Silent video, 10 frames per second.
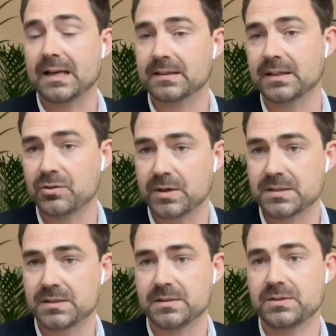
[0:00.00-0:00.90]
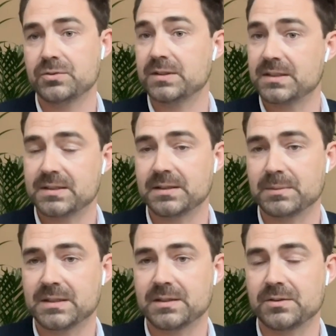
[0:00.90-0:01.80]
asking questions to existing
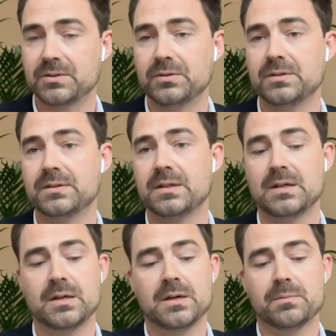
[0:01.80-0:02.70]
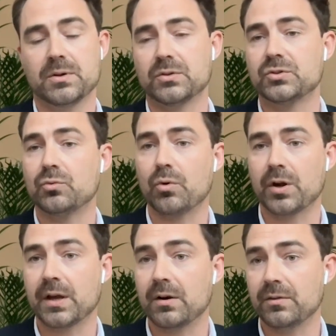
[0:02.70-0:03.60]
materials, but also
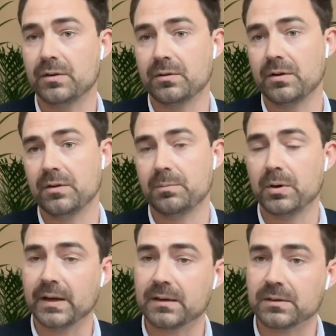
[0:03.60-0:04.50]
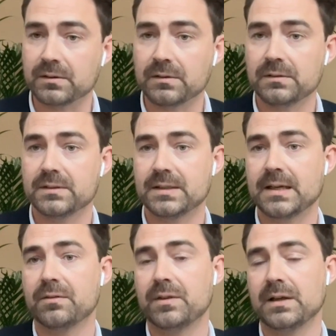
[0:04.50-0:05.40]
working on the political
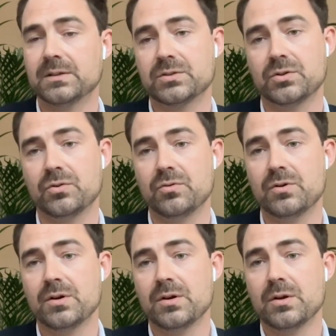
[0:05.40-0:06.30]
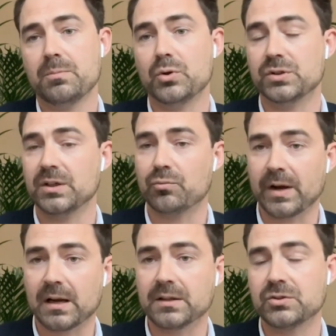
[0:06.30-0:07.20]
side of things. So pushing
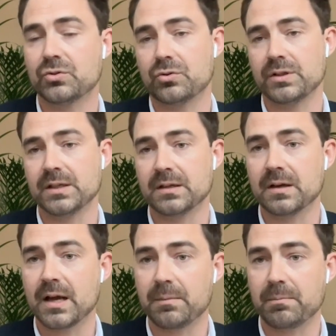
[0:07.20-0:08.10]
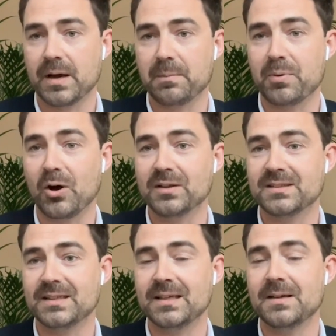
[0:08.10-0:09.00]
regulatory and
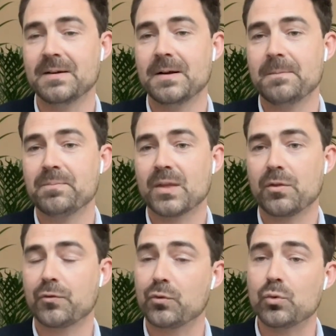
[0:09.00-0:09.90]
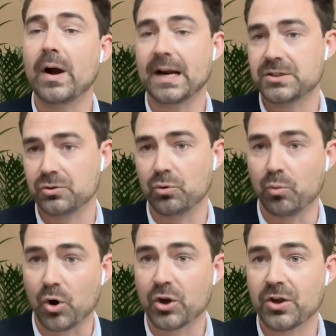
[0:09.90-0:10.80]
policy through actual
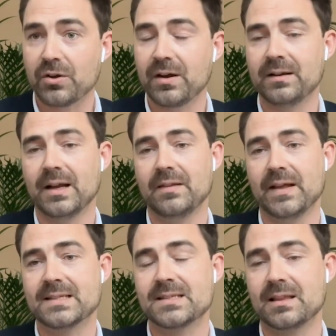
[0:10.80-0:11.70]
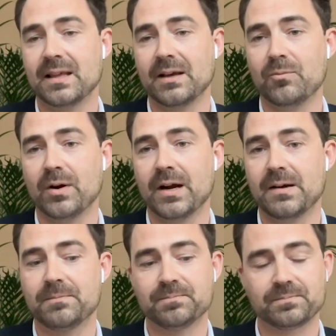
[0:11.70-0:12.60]
work, and that's the thing
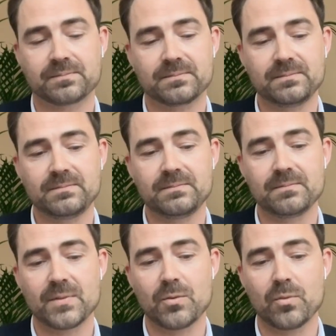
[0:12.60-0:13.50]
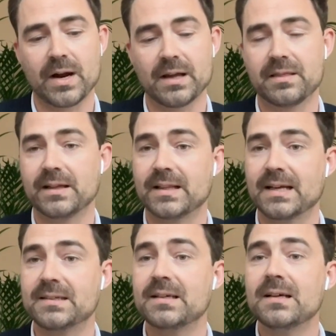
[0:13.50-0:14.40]
where I think that